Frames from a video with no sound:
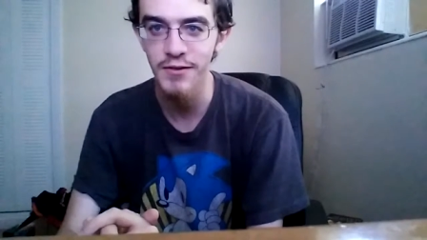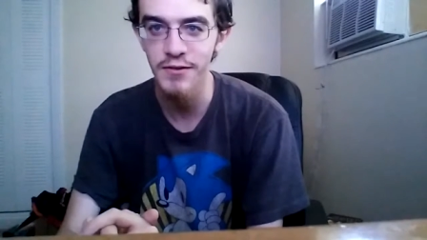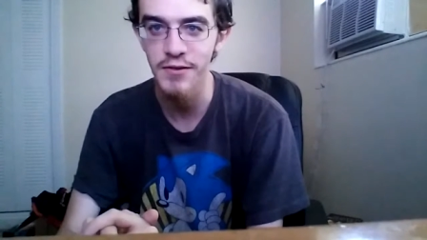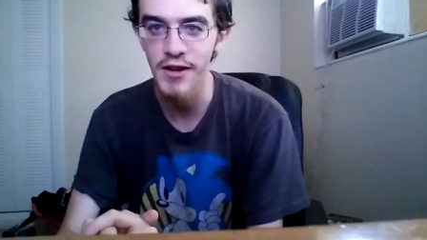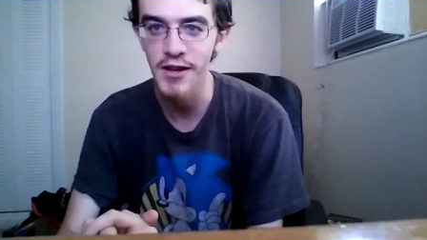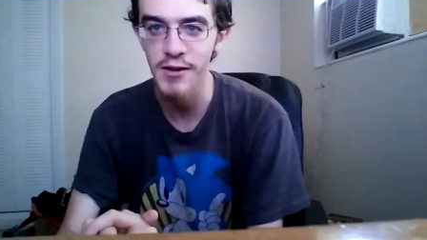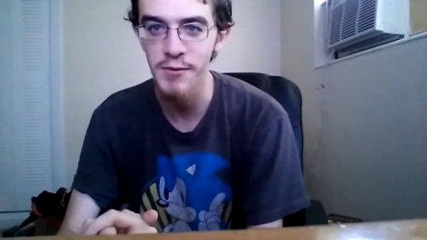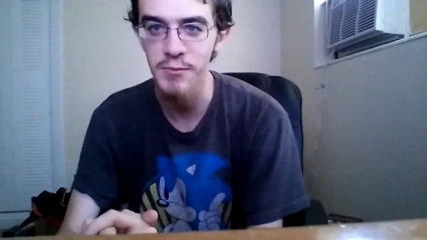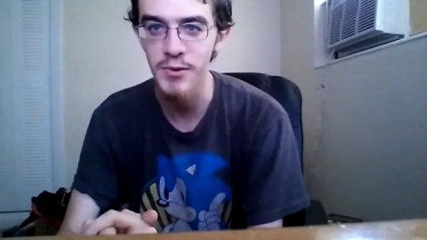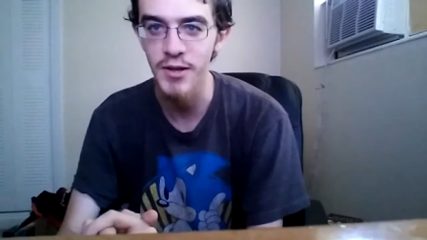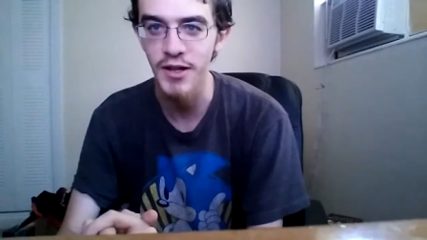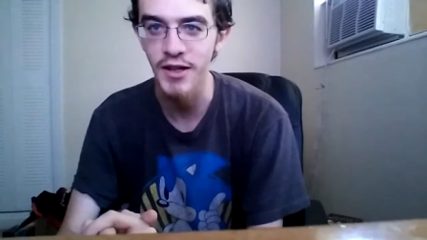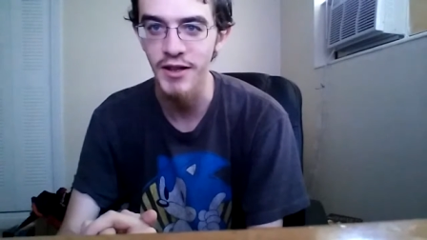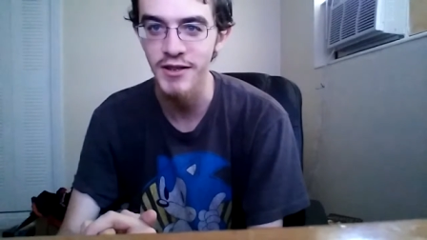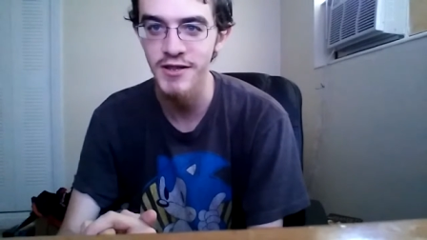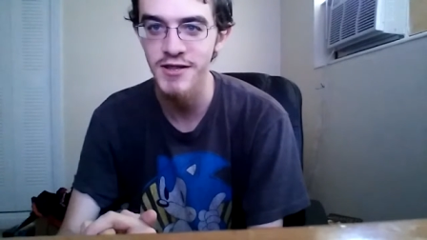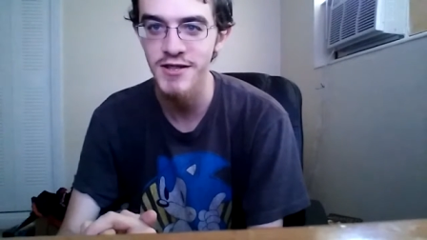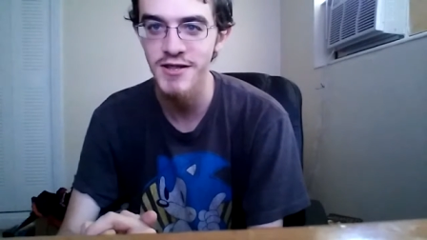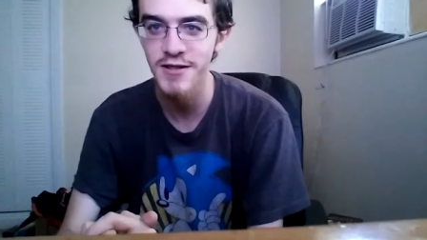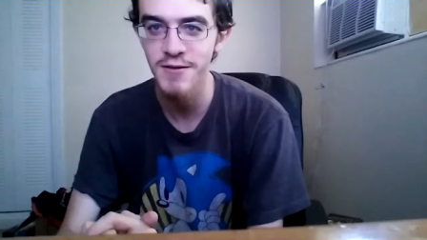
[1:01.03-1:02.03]
5
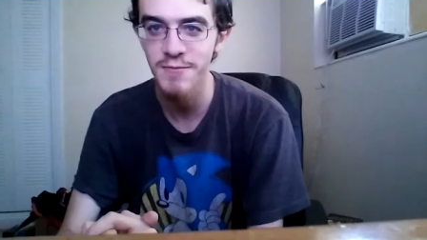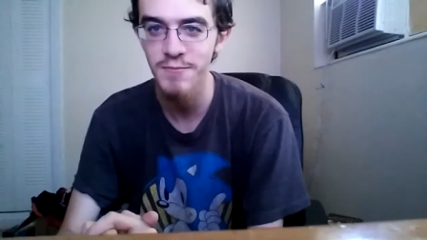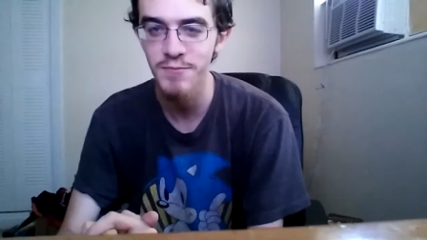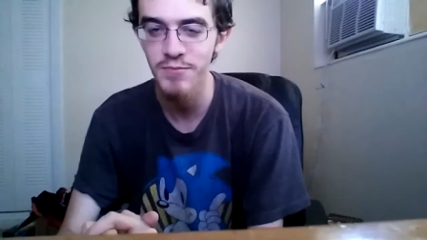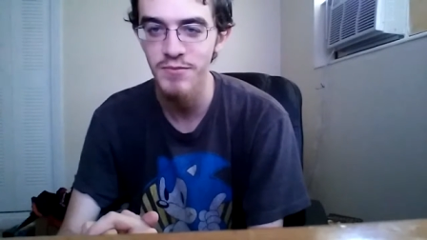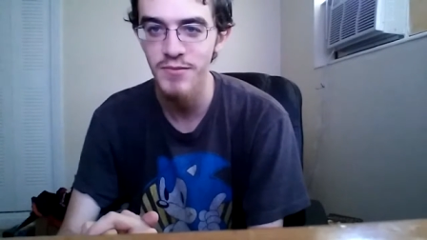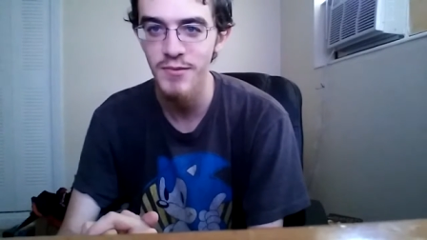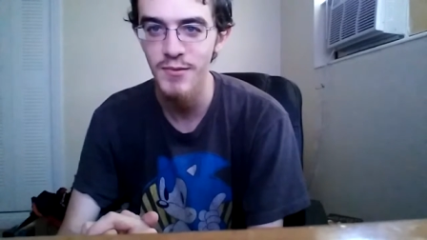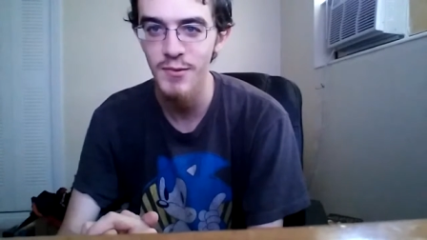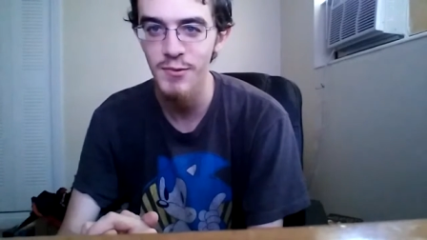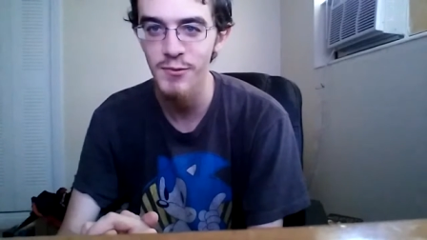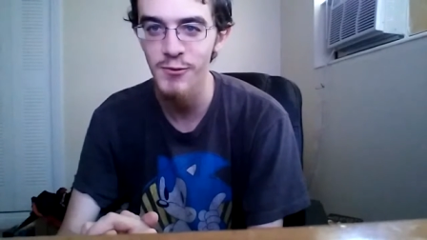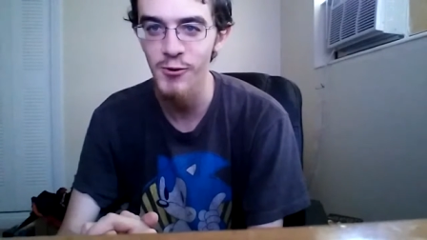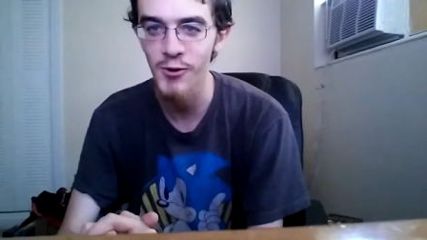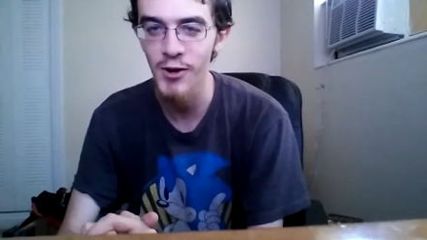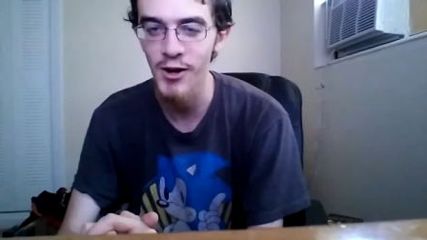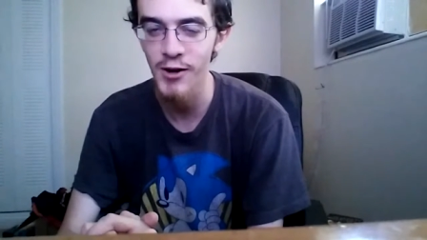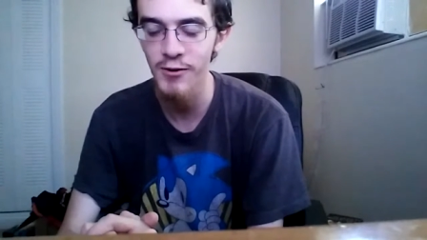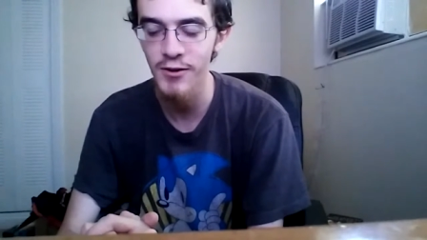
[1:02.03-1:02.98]
minutes before I